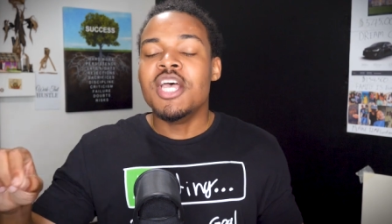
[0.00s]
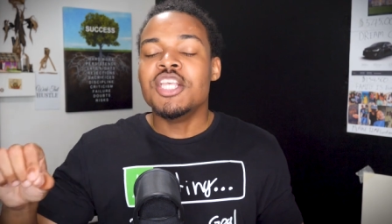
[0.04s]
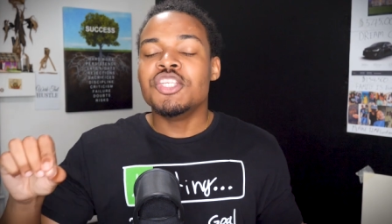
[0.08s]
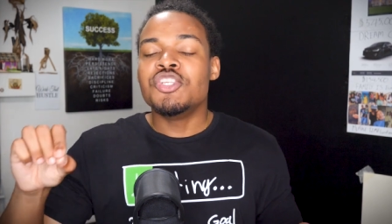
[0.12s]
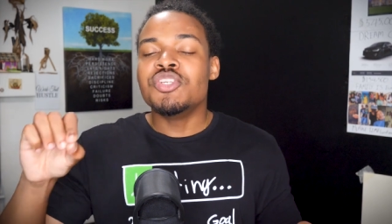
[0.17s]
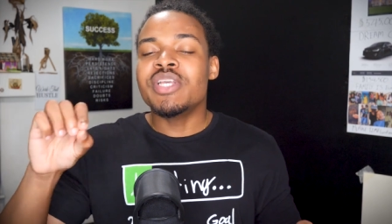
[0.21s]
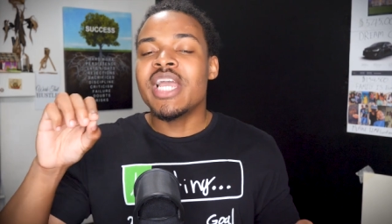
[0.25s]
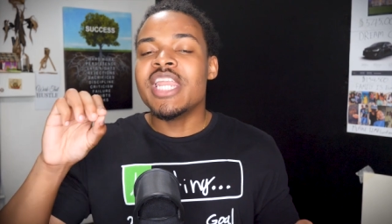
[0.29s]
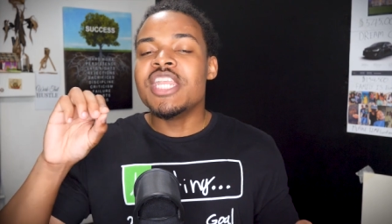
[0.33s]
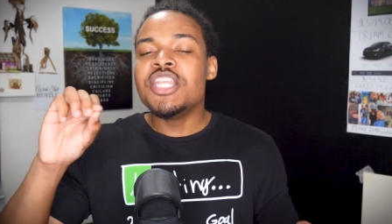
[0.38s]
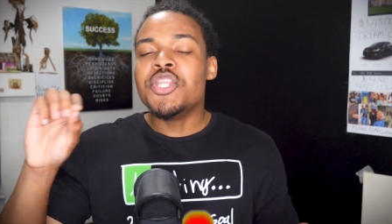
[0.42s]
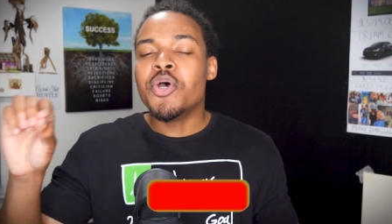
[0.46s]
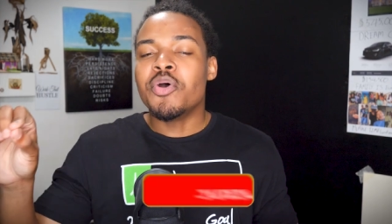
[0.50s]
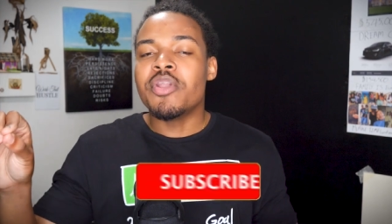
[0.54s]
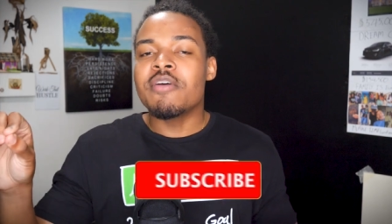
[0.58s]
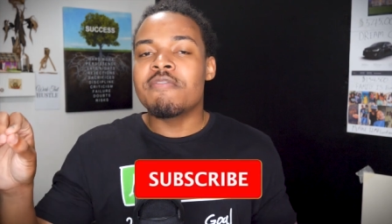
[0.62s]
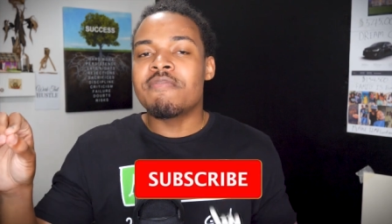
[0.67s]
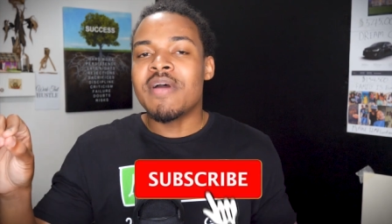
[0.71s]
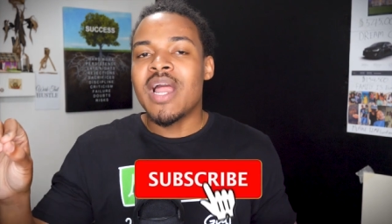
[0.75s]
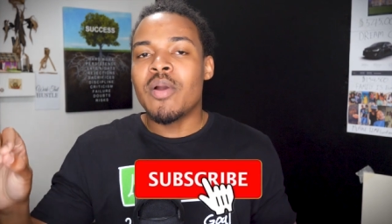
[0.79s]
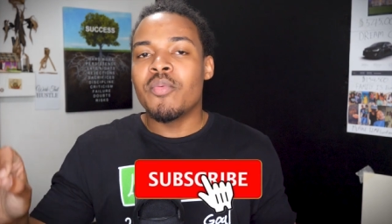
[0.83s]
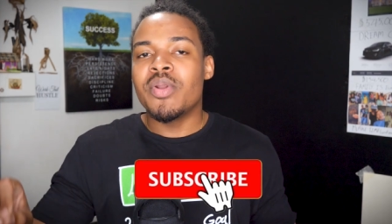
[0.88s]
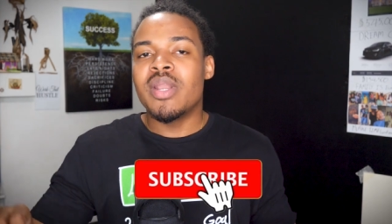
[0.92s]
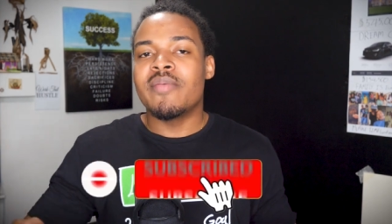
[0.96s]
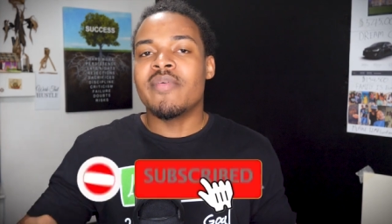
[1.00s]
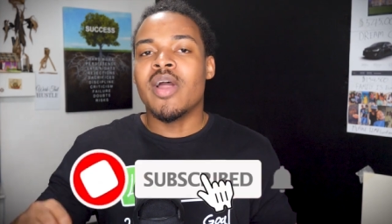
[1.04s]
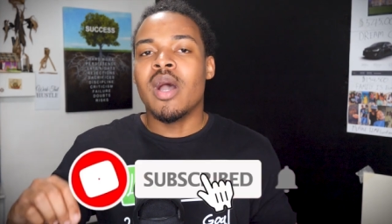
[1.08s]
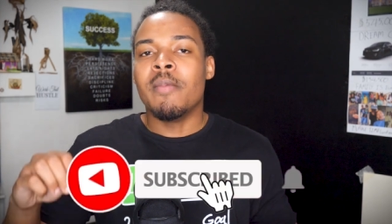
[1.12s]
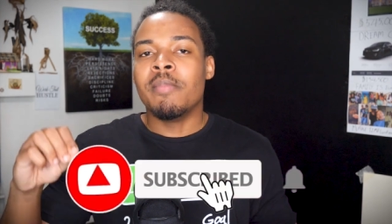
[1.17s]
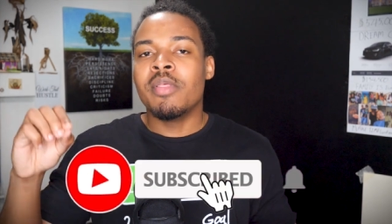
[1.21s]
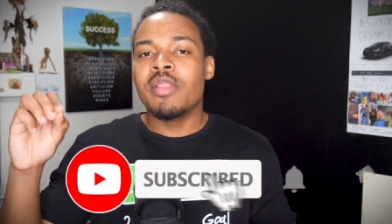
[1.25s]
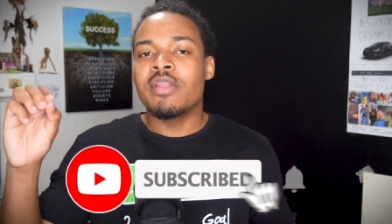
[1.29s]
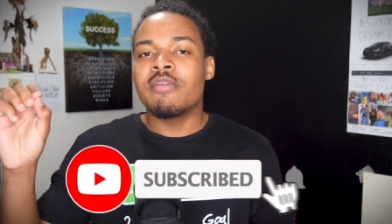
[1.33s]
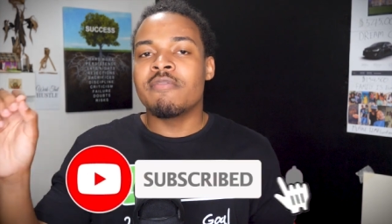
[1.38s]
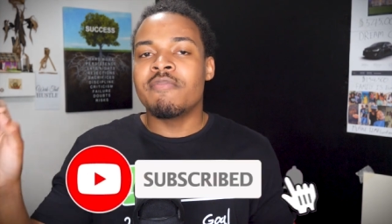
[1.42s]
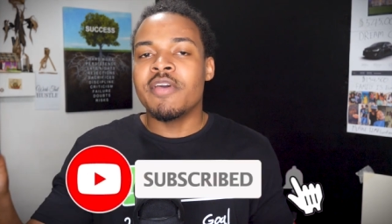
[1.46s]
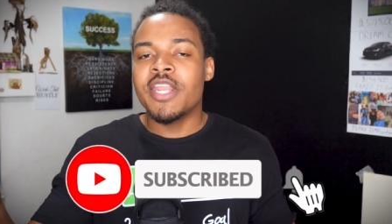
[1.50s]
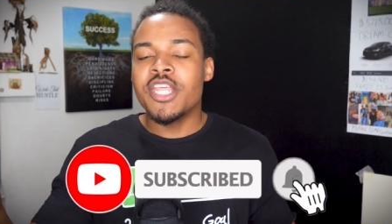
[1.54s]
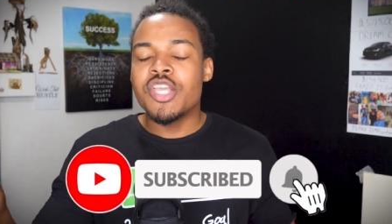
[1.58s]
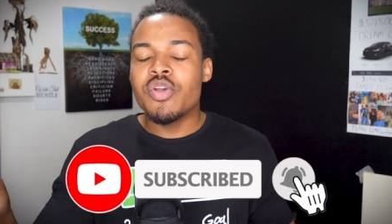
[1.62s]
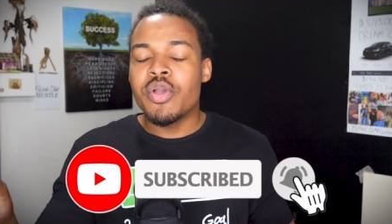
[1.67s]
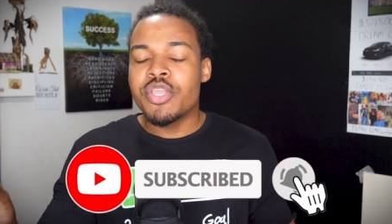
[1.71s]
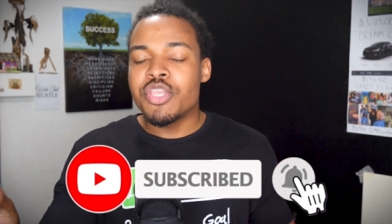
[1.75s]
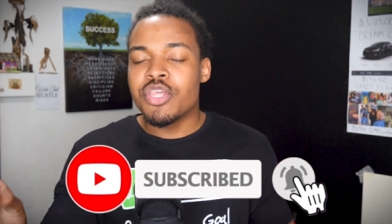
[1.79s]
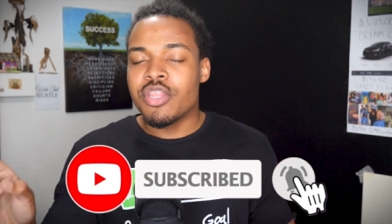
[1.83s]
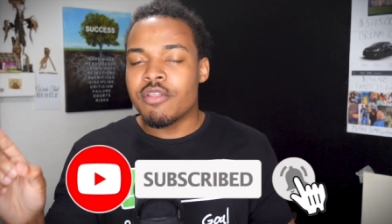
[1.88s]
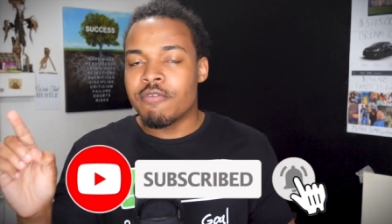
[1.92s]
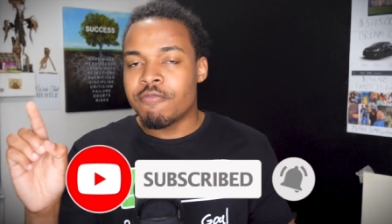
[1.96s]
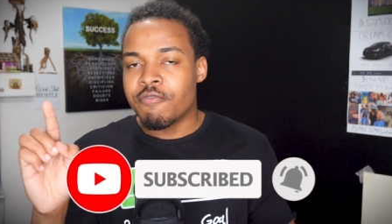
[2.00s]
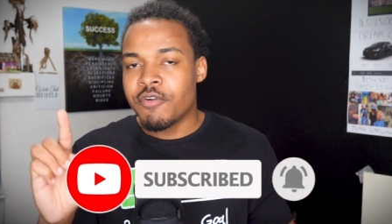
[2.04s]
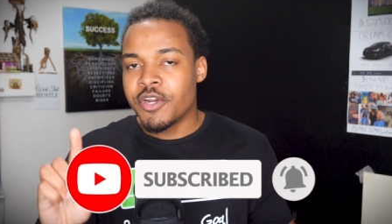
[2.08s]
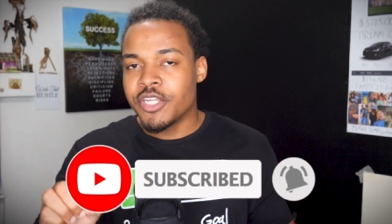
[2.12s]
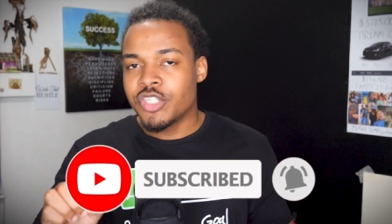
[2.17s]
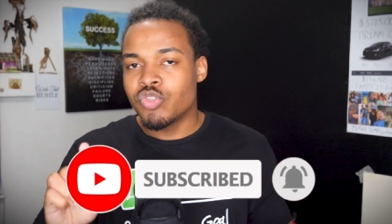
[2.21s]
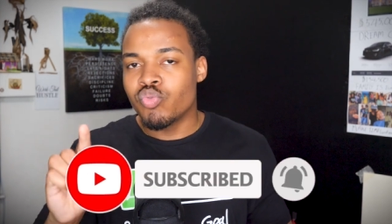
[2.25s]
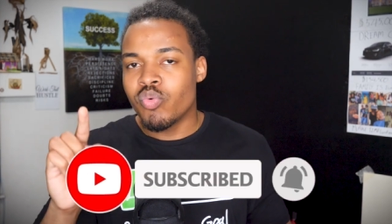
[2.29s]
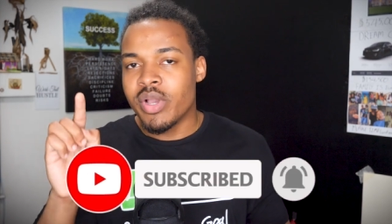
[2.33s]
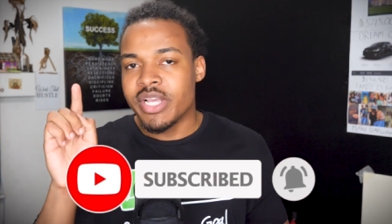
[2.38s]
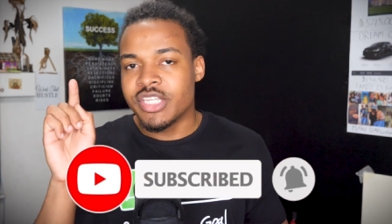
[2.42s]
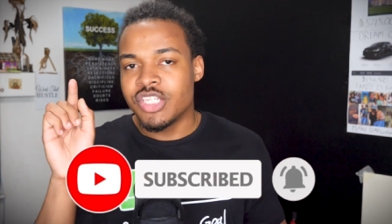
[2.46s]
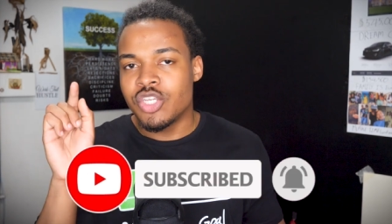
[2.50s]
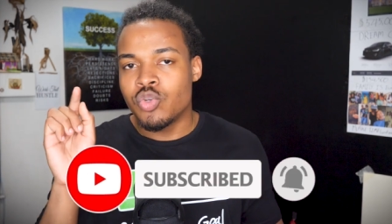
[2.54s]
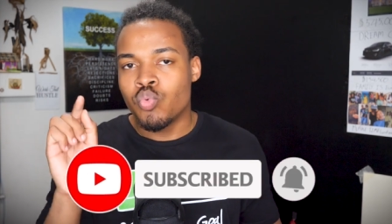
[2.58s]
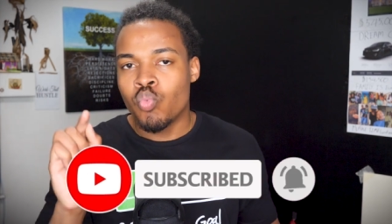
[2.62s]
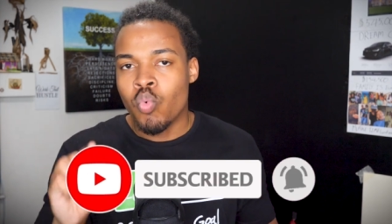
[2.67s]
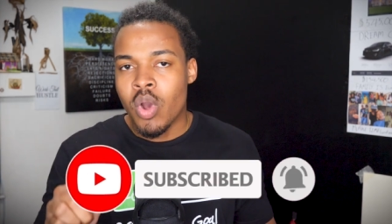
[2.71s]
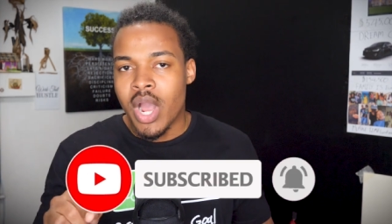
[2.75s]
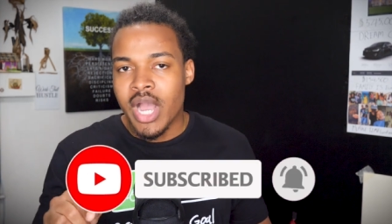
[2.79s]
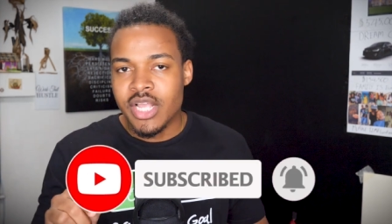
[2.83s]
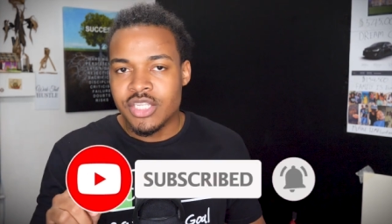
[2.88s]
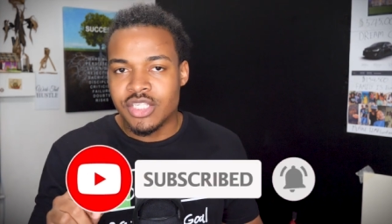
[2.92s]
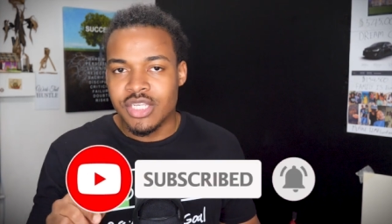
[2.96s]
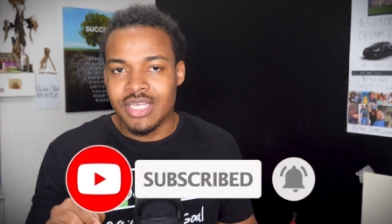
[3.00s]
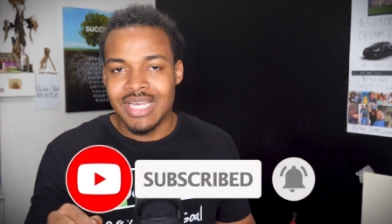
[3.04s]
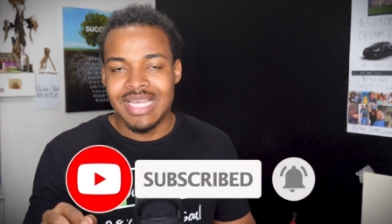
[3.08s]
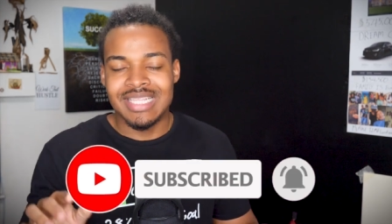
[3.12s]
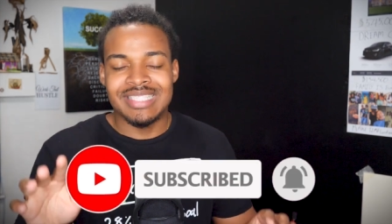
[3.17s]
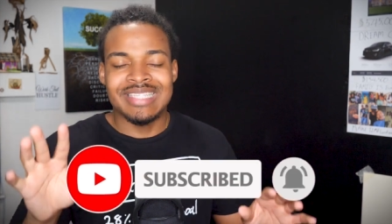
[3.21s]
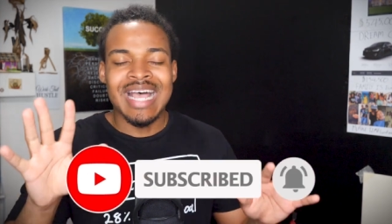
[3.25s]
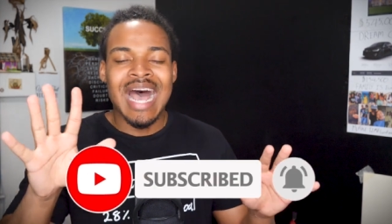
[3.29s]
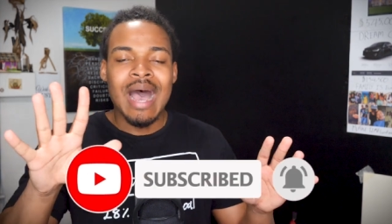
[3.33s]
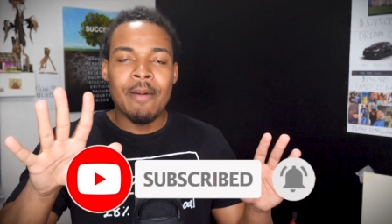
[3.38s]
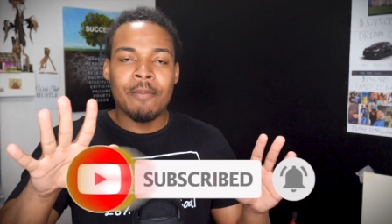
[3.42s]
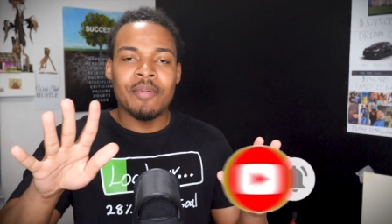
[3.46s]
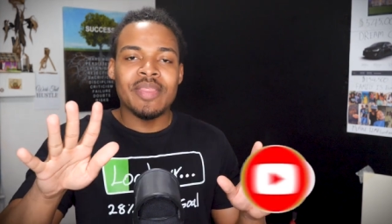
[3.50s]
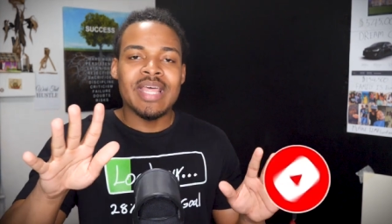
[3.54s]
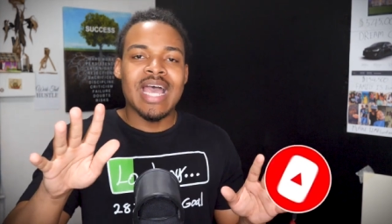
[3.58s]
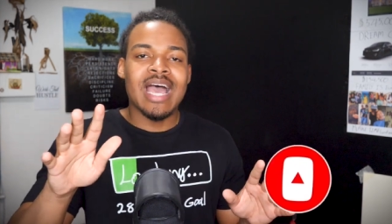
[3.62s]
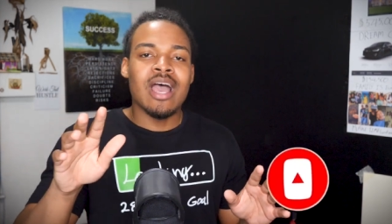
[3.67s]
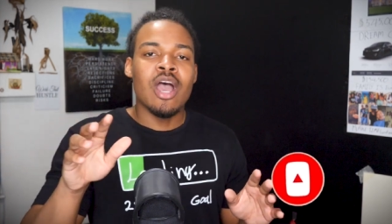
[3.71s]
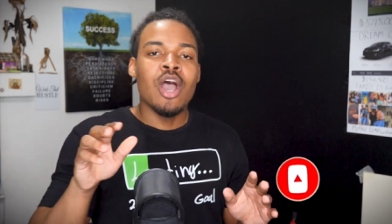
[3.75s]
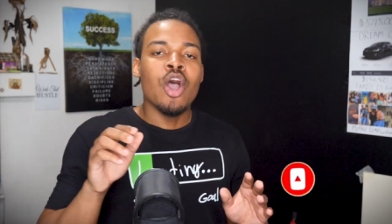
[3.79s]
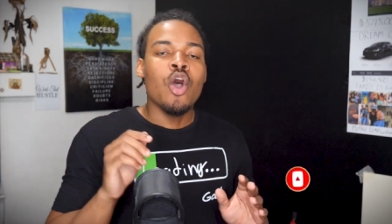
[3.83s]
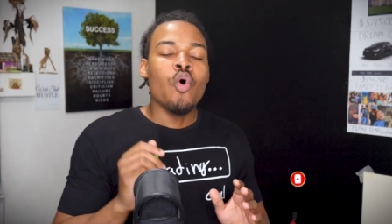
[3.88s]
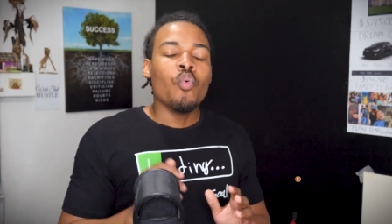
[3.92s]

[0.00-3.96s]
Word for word: so you get notified whenever I upload a video and you're the first who actually watch it. On top of that,